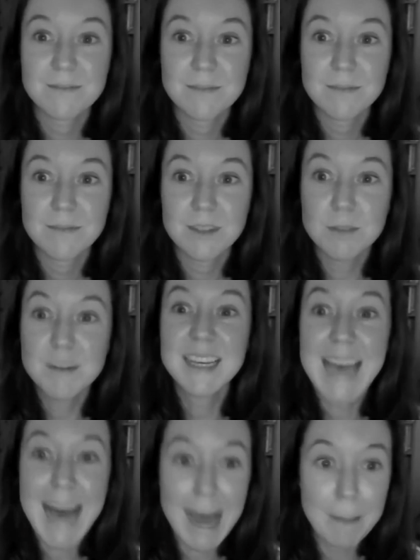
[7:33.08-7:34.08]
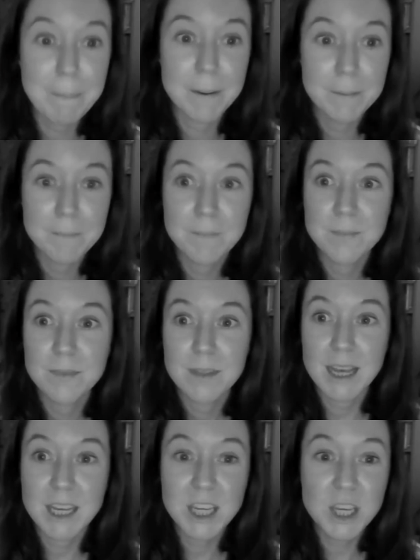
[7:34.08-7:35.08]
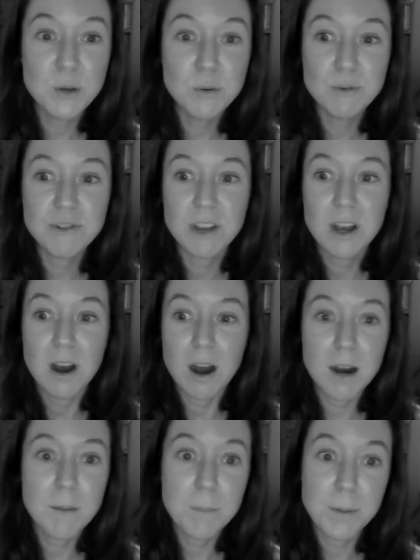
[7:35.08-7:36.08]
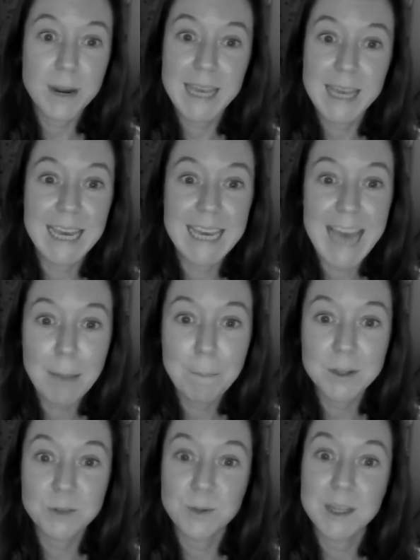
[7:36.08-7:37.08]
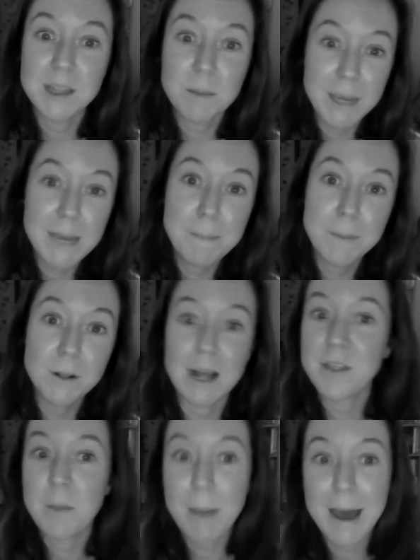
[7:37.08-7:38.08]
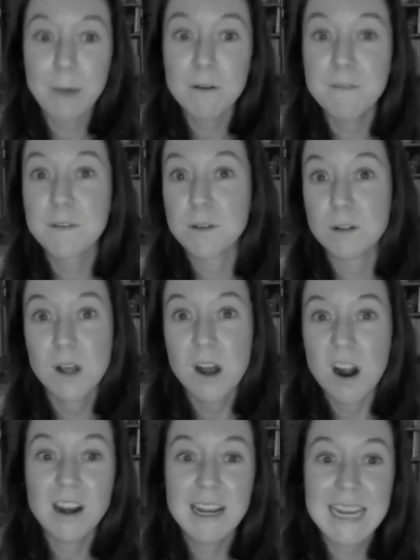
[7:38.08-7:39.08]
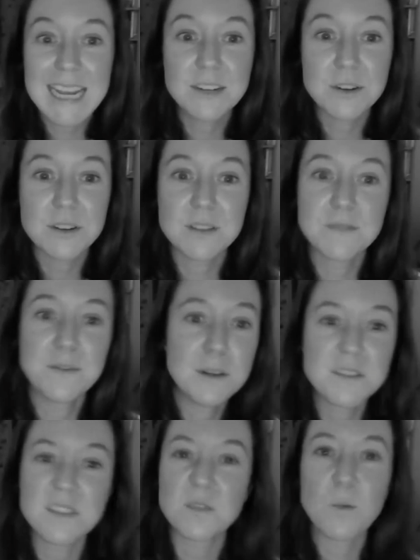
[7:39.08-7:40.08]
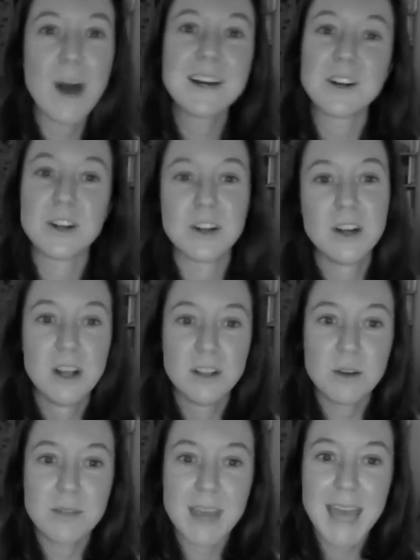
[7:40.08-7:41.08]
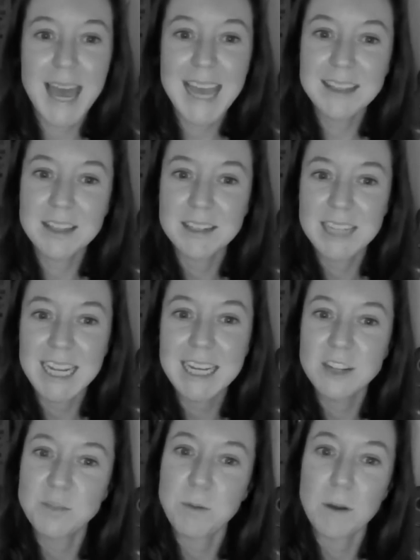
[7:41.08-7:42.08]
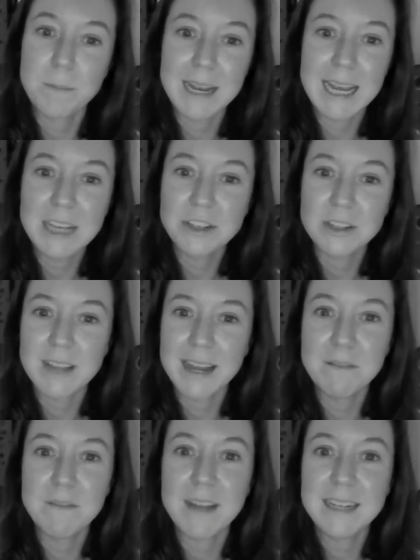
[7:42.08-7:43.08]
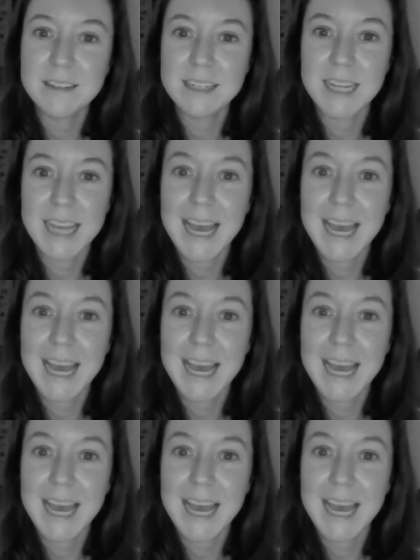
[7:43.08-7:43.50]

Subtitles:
There is a gap, a huge, heartbreaking gap between the people and the powerful. Our leaders full of swagger, though they hate the teenage population that invented it.